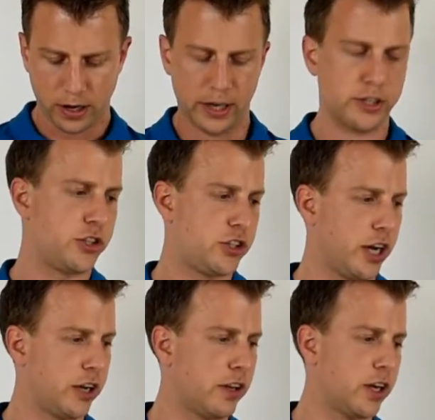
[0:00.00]
And as a
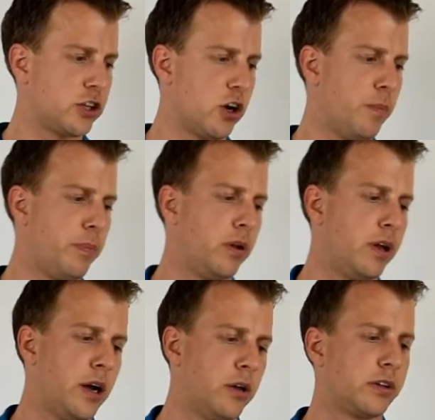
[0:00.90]
second
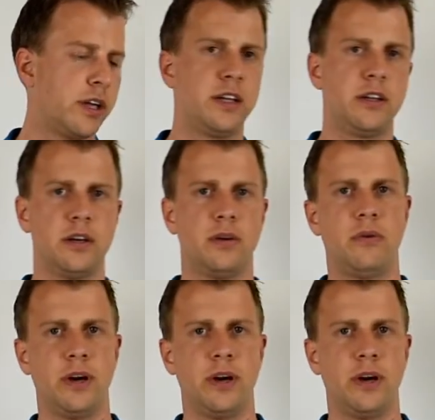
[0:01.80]
example, I'll take the